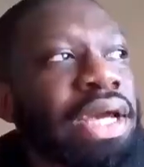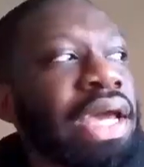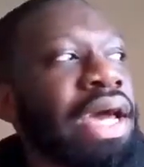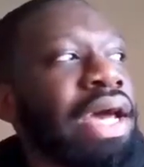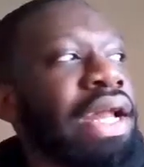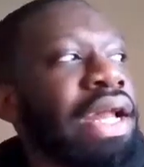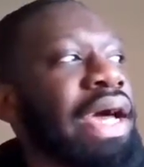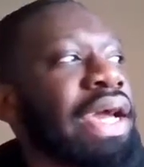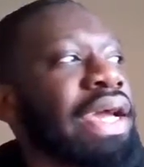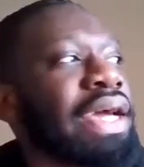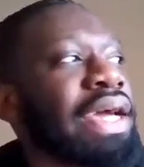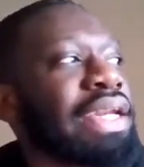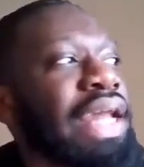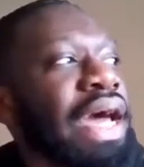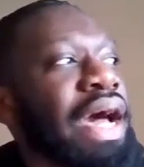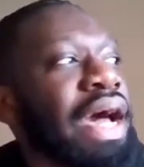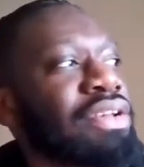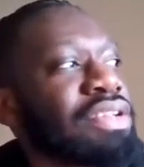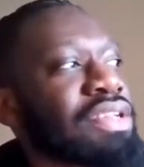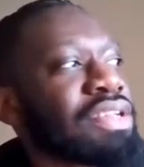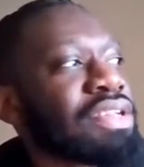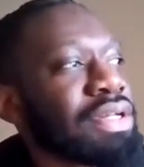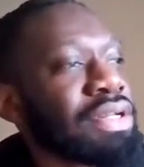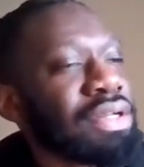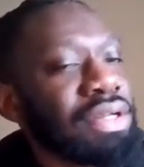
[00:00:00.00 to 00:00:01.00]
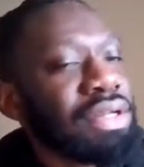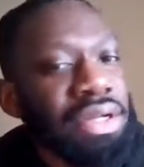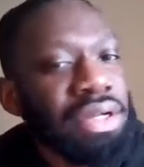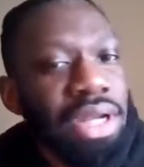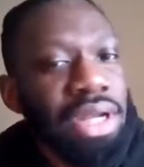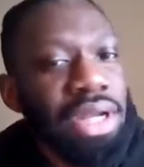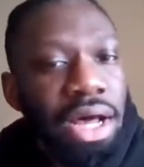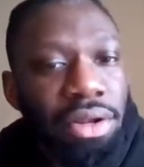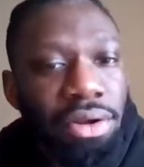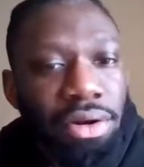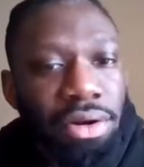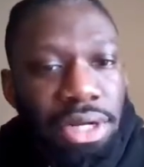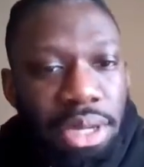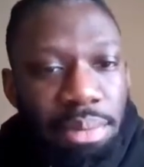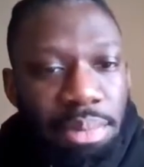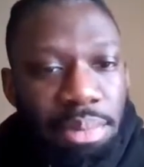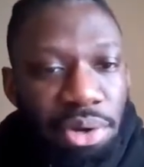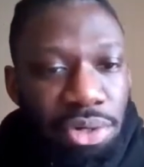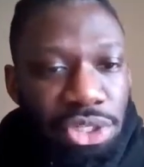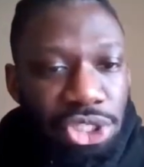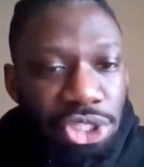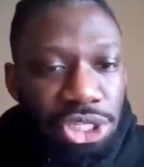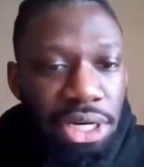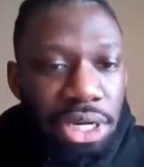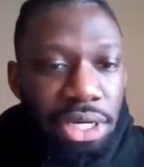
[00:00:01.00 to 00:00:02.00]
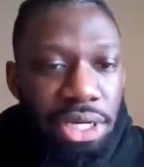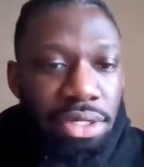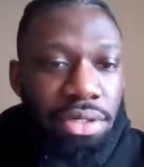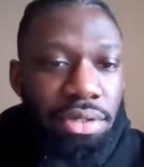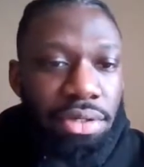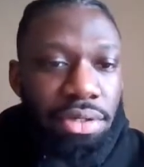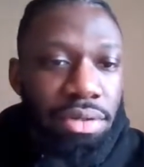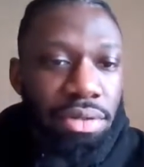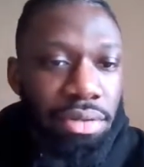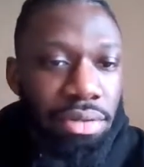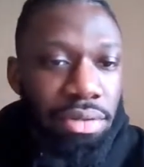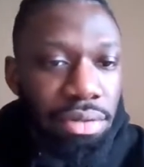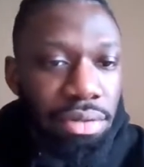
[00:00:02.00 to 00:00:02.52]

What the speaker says: get like $1,000 limit? What should they do?